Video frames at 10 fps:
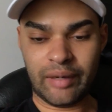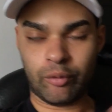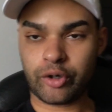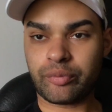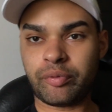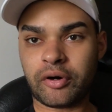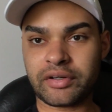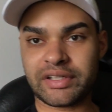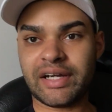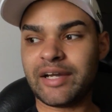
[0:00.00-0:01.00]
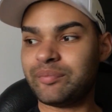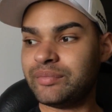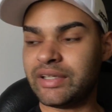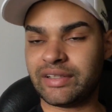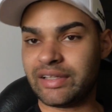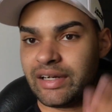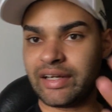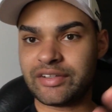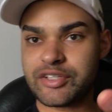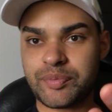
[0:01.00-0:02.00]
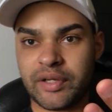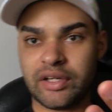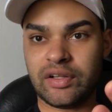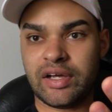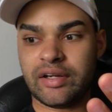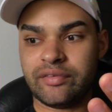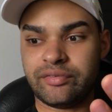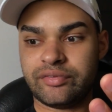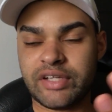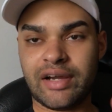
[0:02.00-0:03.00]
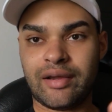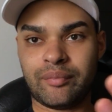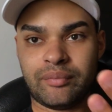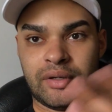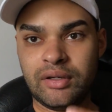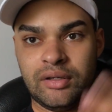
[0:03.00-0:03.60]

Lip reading: work part time, and then I spend a lot of time,